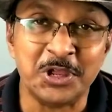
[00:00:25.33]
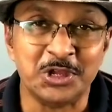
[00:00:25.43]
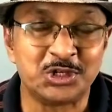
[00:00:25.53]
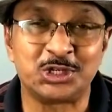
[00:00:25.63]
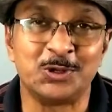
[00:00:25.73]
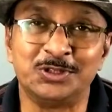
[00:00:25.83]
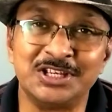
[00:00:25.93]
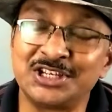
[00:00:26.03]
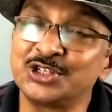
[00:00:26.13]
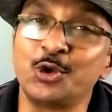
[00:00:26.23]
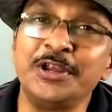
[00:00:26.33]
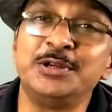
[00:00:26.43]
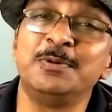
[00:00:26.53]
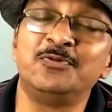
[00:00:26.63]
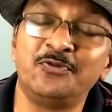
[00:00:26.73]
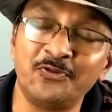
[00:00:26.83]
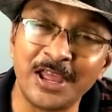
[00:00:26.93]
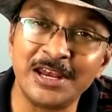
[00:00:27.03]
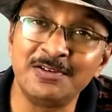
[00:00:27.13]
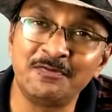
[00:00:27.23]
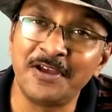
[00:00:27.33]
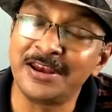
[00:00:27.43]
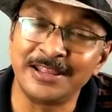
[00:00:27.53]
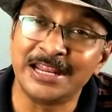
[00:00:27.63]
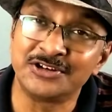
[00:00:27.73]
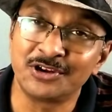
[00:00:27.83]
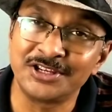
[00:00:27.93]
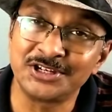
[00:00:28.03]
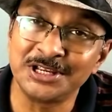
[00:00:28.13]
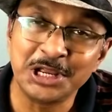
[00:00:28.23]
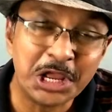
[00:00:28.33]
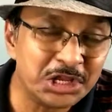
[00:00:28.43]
So this is going to be very, very interesting.